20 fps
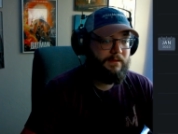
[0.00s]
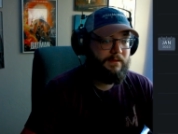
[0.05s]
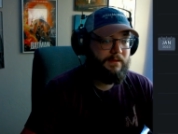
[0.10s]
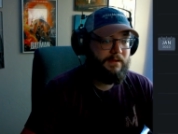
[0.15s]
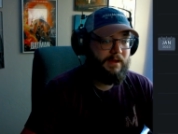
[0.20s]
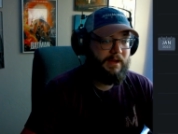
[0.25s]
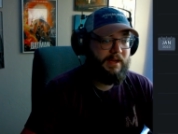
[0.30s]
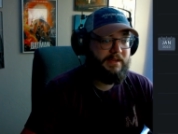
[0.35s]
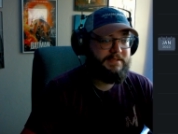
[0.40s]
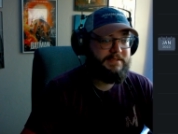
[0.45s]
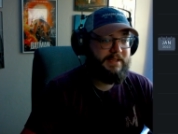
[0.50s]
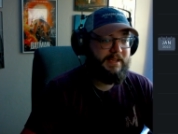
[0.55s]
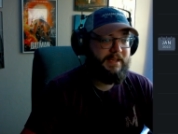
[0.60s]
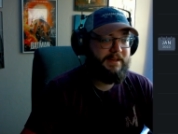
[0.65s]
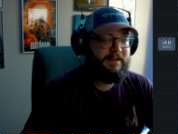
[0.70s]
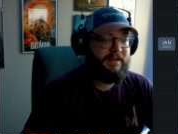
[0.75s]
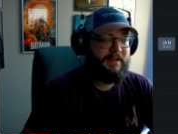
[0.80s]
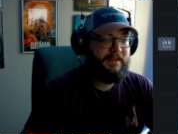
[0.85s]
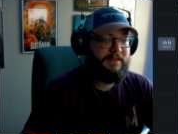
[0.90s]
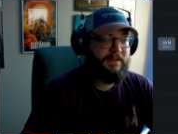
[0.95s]
I said
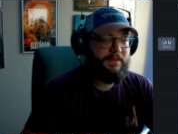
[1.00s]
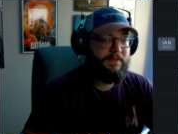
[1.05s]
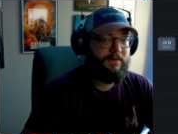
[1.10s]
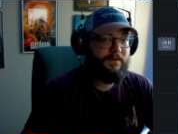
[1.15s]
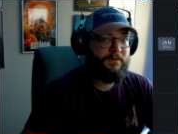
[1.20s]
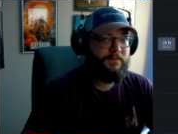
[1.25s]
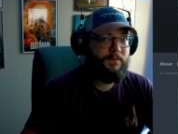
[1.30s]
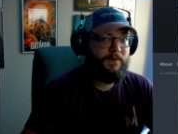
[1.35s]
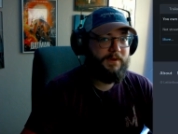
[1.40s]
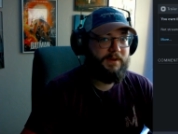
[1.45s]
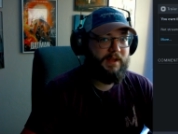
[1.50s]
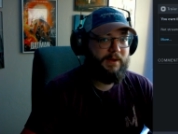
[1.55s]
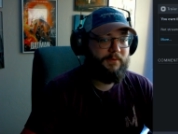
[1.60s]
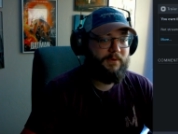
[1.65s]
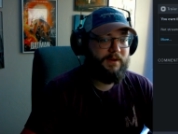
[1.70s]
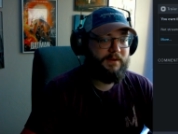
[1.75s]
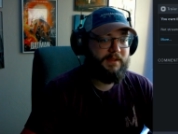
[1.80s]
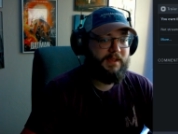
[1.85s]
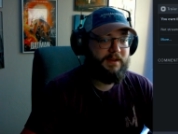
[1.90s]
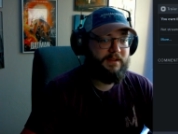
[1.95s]
in the third one, I
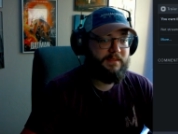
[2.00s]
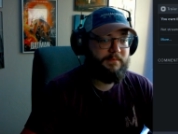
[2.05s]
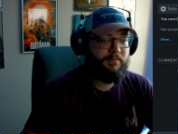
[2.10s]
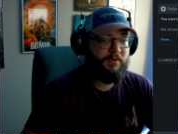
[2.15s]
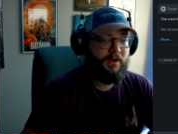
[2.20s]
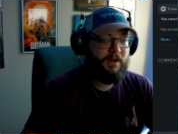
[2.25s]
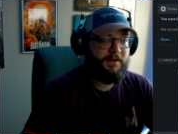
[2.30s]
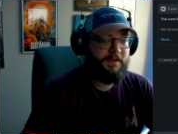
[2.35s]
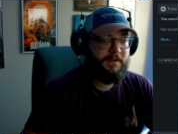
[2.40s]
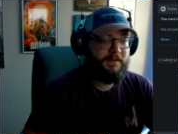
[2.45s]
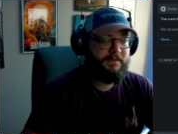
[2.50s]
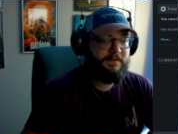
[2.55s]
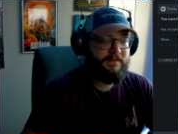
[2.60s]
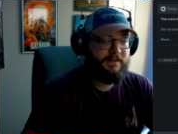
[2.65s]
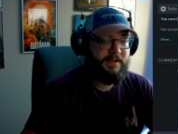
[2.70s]
want Kenneth Branagh